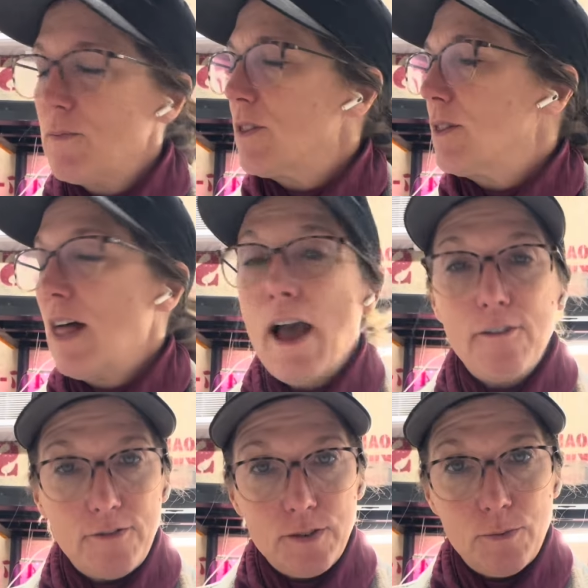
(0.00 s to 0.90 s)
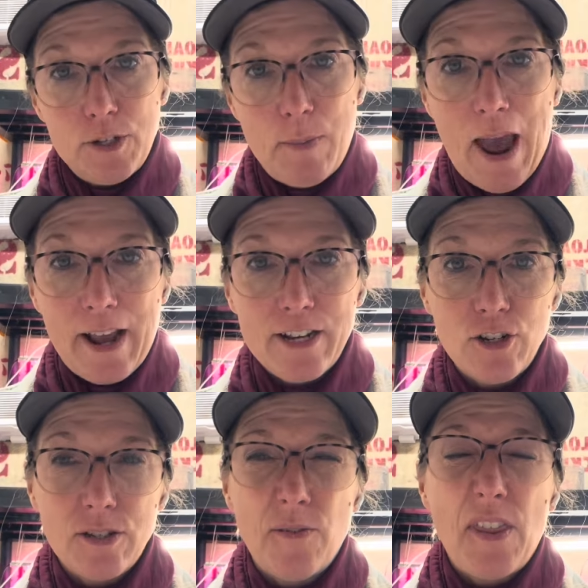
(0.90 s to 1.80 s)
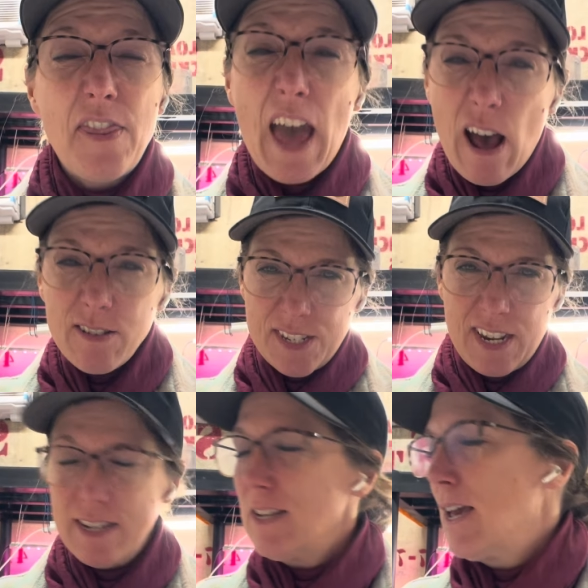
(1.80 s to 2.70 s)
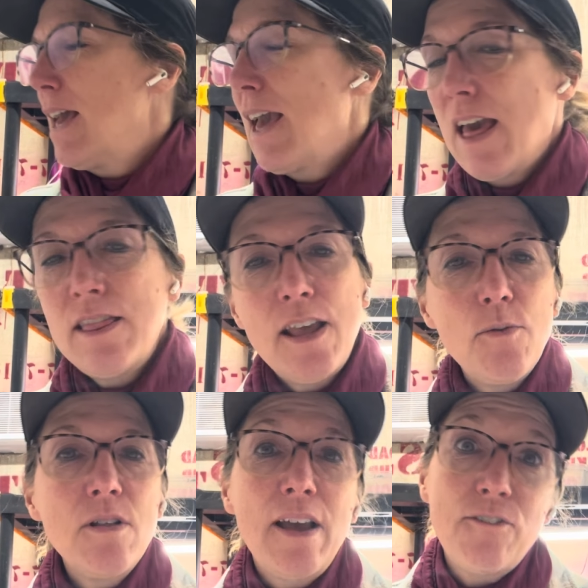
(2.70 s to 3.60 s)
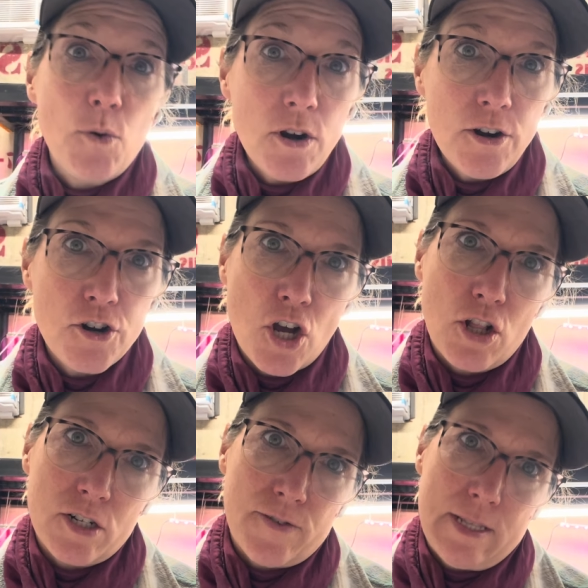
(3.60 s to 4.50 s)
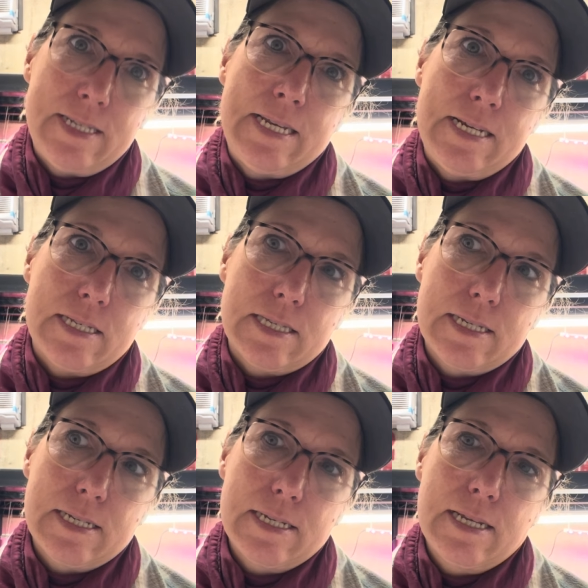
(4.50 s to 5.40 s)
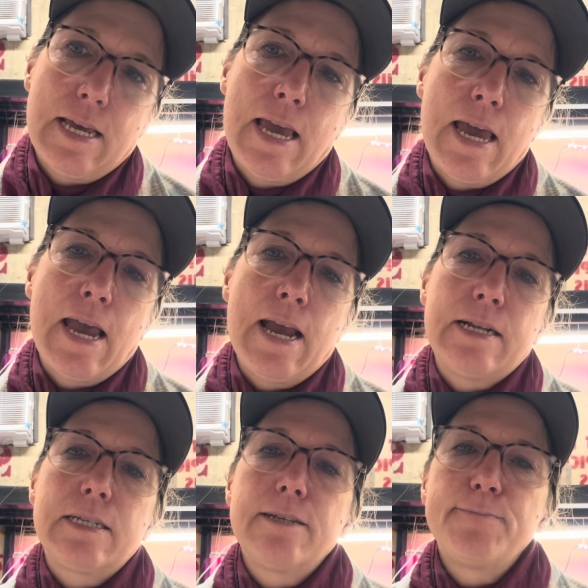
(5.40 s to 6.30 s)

left was packages of 1,000, and they were like $400 for the seeds, and